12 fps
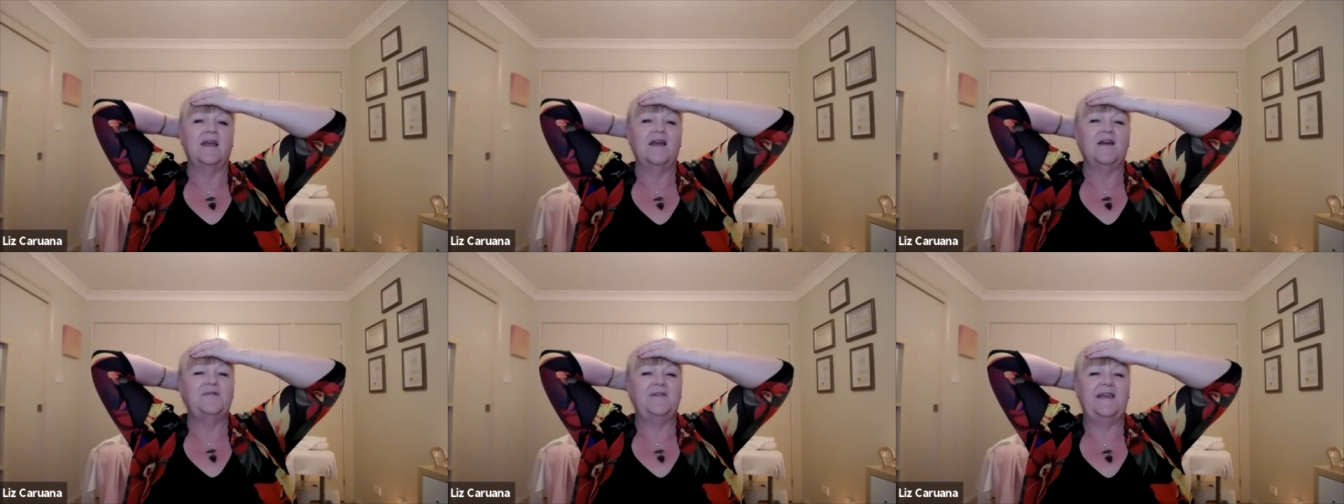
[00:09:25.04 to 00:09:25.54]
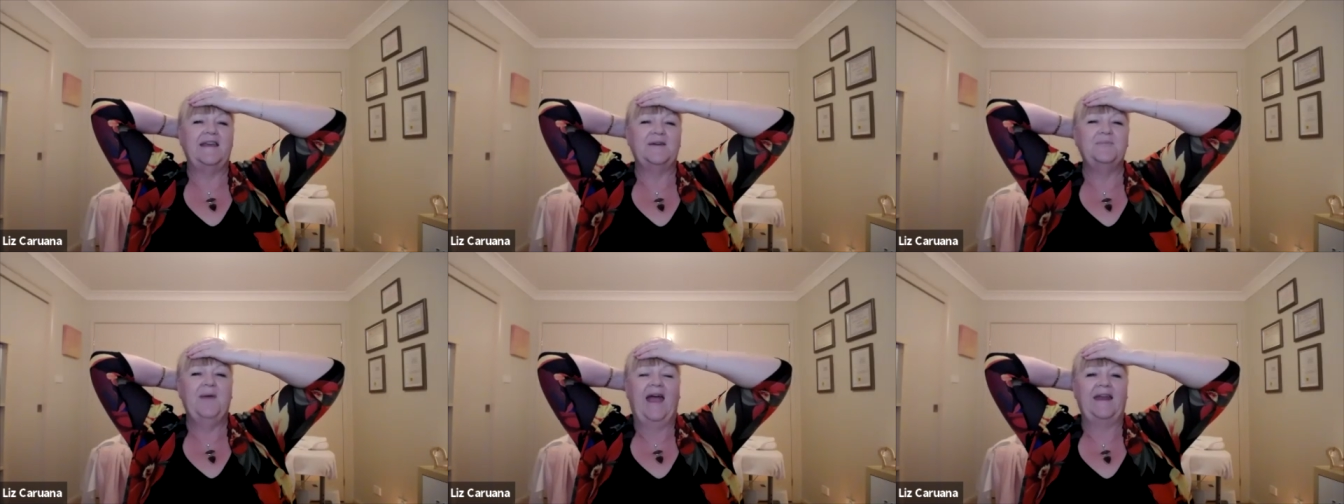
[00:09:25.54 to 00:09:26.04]
fear,
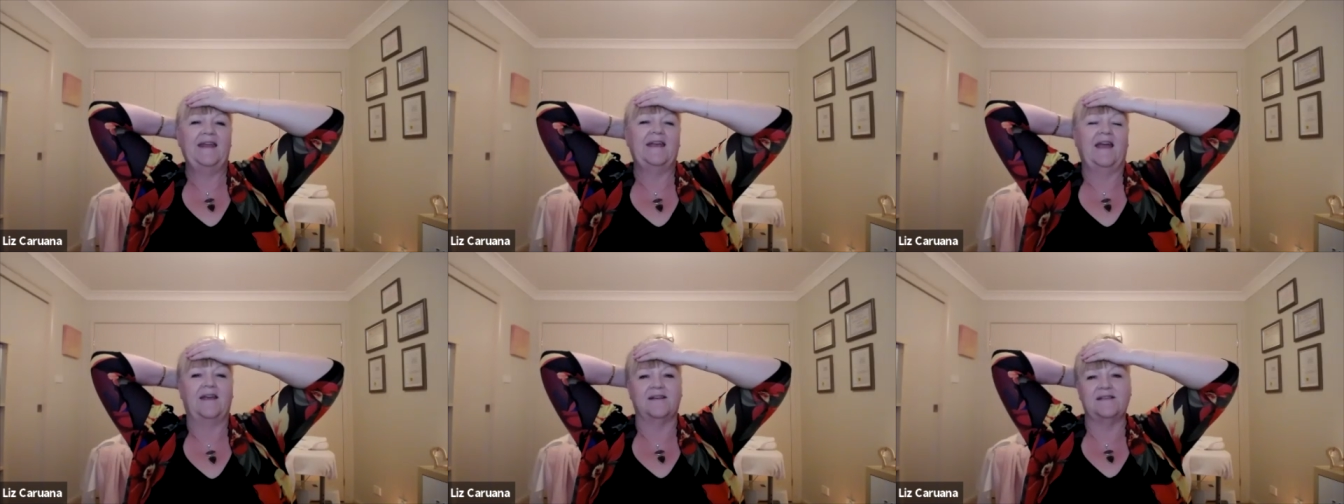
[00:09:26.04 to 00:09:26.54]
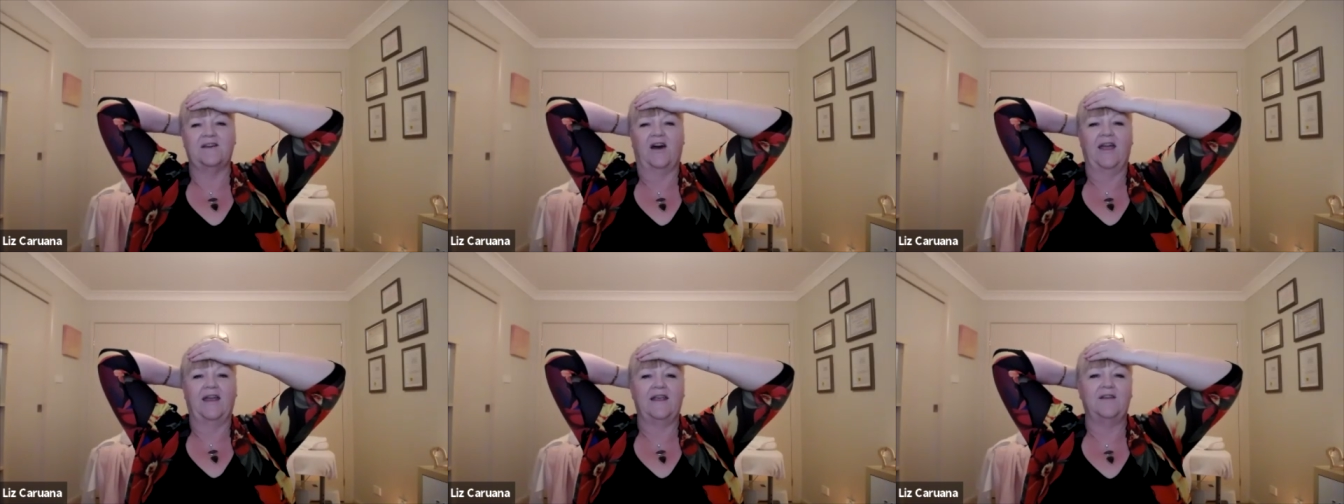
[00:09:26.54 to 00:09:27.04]
panic,
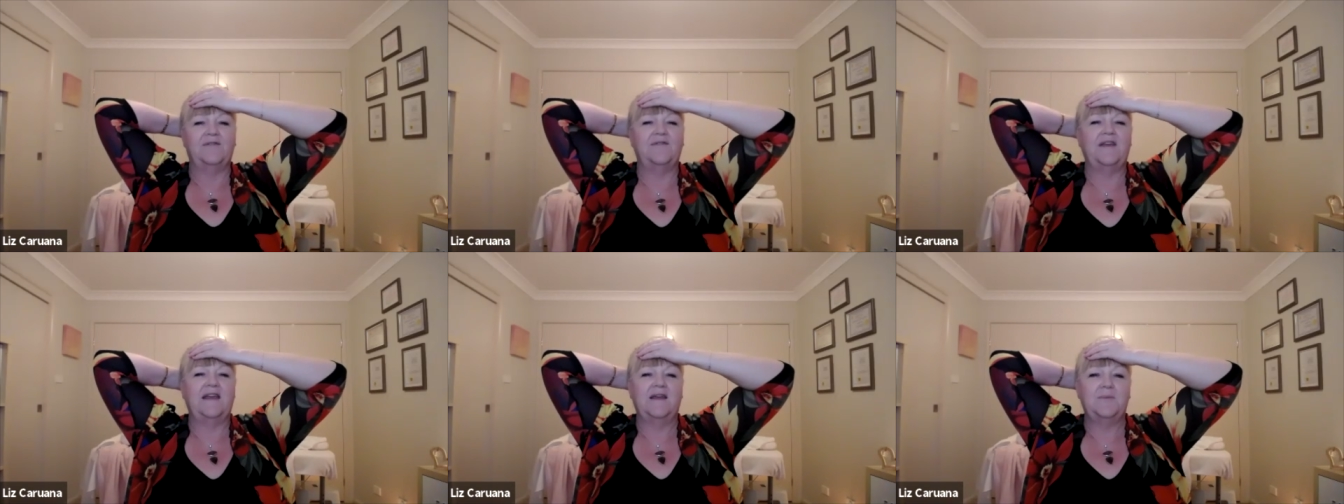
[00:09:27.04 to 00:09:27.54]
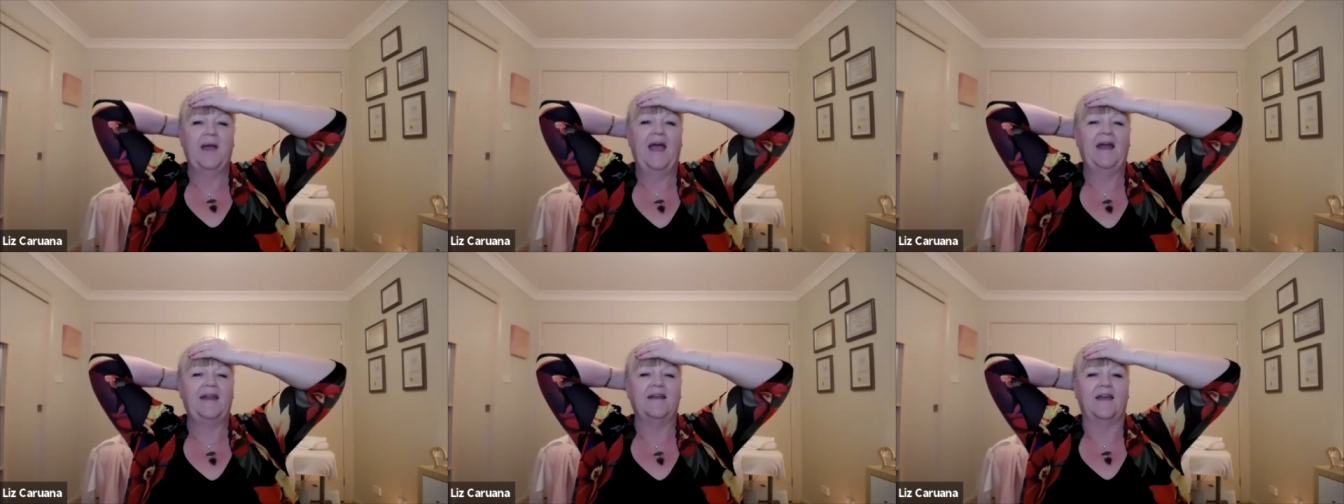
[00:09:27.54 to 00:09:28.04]
anxiety, fear,
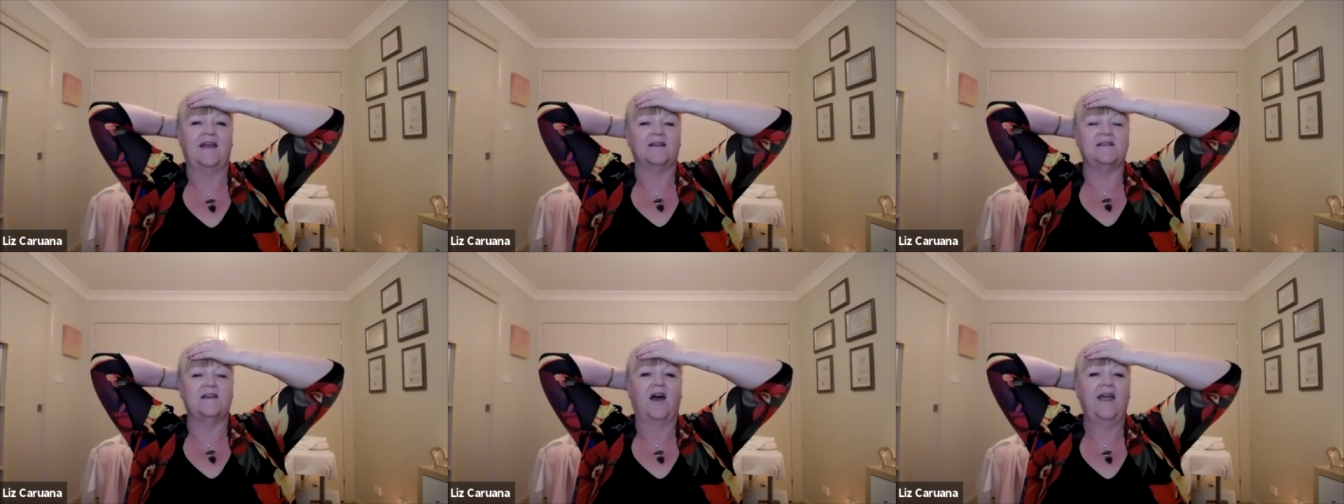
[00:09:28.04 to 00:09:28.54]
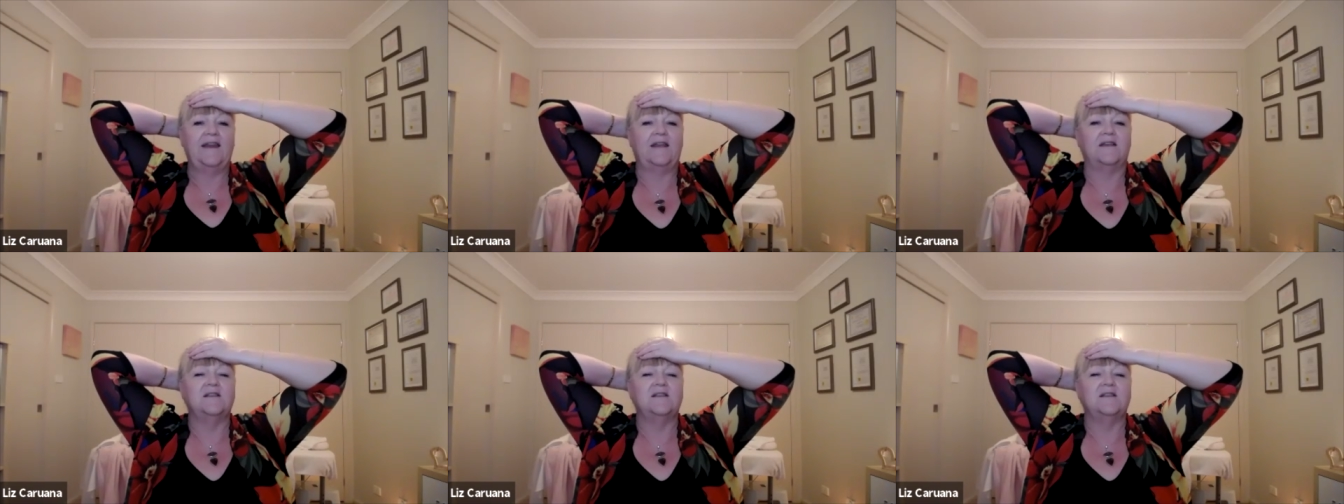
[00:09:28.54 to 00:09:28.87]
panic, anxiety.